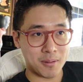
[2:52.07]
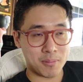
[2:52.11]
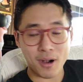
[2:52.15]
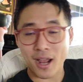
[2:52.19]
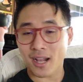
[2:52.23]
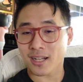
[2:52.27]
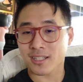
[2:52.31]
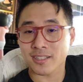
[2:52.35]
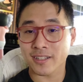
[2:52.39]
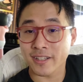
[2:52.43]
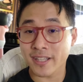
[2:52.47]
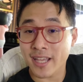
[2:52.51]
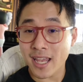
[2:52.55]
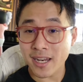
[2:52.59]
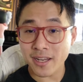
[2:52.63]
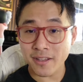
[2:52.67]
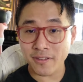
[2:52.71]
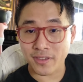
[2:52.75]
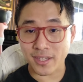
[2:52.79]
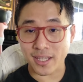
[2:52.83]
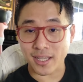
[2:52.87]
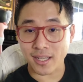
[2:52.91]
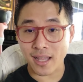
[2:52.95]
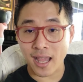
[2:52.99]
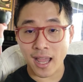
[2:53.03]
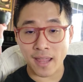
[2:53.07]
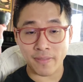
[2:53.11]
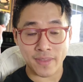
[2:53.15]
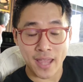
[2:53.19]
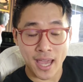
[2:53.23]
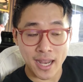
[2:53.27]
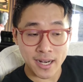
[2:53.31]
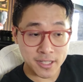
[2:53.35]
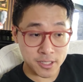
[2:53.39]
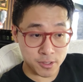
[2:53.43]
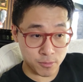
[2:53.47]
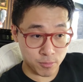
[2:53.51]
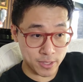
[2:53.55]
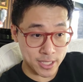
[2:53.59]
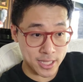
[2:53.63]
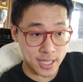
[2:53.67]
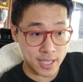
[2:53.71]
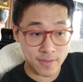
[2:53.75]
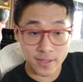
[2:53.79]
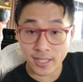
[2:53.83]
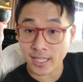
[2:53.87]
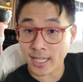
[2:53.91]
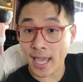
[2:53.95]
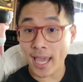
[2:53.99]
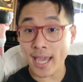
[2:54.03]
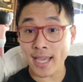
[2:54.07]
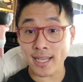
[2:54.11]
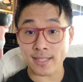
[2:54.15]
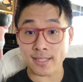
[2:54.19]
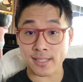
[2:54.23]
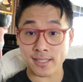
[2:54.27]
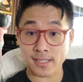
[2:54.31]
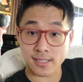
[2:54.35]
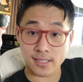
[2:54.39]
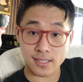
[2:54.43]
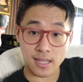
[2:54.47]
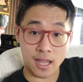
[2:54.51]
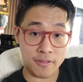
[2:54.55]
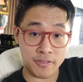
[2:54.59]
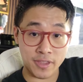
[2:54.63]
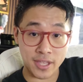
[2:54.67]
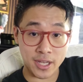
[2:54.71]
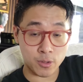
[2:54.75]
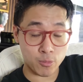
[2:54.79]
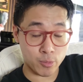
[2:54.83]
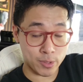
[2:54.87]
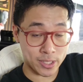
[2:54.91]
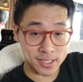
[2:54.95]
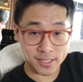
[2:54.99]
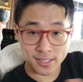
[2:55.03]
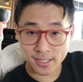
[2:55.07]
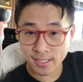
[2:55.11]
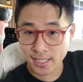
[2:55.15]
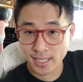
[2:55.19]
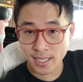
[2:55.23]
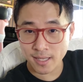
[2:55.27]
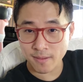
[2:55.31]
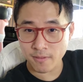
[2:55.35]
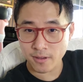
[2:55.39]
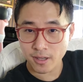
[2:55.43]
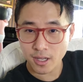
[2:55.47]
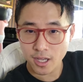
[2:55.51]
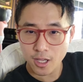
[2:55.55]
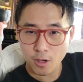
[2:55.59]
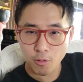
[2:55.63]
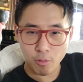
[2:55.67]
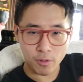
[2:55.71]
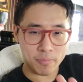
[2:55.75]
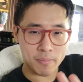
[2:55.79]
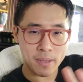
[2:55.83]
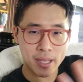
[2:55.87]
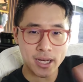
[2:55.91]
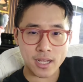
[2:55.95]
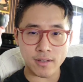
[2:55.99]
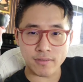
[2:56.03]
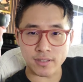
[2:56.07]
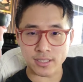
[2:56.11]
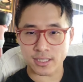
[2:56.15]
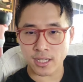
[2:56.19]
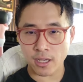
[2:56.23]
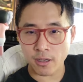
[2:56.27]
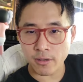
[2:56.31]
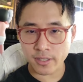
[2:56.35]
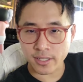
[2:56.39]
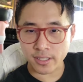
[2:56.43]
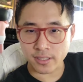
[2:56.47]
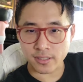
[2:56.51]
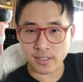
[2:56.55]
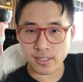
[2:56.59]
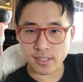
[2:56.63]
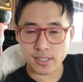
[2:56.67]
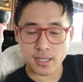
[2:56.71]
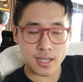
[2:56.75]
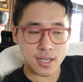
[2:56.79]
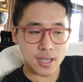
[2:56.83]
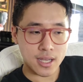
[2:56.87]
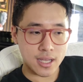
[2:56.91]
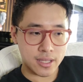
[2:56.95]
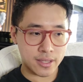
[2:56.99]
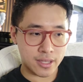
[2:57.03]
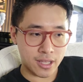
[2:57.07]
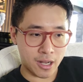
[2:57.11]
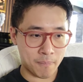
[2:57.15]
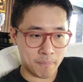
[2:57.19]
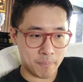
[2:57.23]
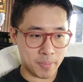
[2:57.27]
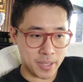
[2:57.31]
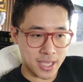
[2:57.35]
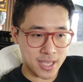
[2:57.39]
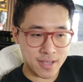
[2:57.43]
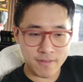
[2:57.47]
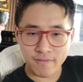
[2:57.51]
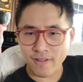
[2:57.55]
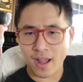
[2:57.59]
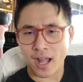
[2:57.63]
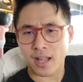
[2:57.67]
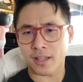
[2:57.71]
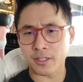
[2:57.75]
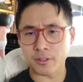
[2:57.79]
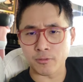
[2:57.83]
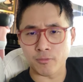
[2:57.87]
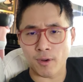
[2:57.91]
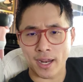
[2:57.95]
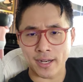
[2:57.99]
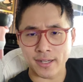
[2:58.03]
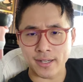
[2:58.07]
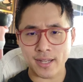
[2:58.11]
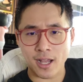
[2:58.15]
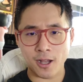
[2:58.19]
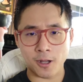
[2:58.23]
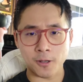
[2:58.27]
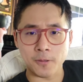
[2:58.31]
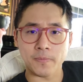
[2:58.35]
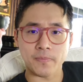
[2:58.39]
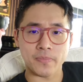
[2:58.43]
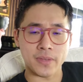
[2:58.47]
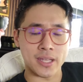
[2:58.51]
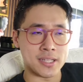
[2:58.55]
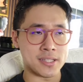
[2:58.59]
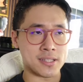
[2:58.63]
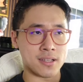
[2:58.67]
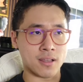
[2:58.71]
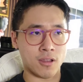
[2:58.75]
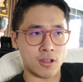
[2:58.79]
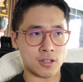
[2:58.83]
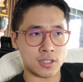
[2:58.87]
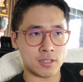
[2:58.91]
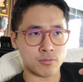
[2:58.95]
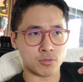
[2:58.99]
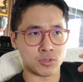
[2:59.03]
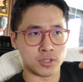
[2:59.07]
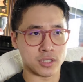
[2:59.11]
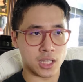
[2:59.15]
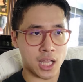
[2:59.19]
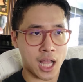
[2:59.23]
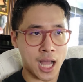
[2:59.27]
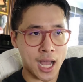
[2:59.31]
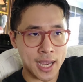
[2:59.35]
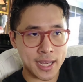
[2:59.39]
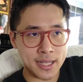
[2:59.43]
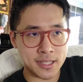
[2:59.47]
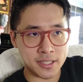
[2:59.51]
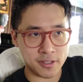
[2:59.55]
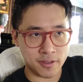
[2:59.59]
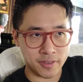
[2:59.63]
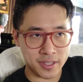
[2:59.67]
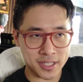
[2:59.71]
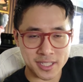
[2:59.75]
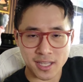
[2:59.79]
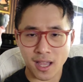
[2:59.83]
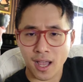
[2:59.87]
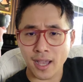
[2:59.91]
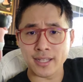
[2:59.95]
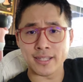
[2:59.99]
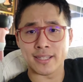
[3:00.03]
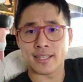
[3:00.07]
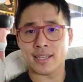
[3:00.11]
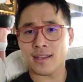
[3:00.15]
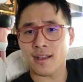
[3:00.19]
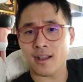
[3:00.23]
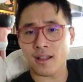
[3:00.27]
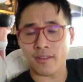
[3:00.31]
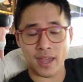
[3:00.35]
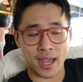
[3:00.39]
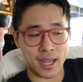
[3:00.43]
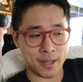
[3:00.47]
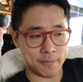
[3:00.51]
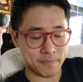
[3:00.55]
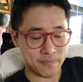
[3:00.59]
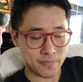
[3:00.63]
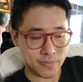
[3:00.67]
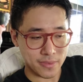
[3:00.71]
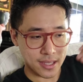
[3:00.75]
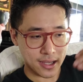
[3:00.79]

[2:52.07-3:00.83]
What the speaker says: practically anything. And that is really the case, I think we can see with many of the tokens that are being valued right now. There's a lot of reliance on this idea that